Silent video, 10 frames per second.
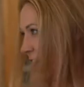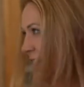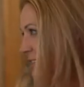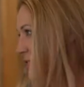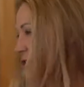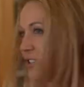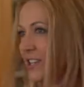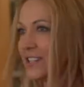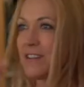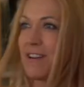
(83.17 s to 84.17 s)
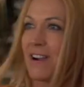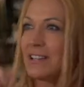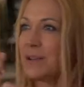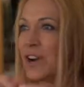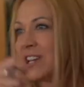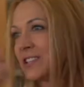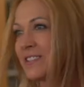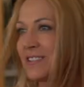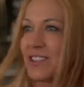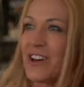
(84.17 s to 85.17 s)
lines of trees and gnarly
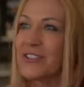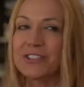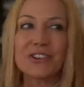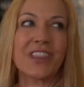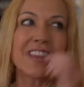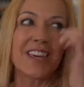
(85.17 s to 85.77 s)
ranches and all those sort of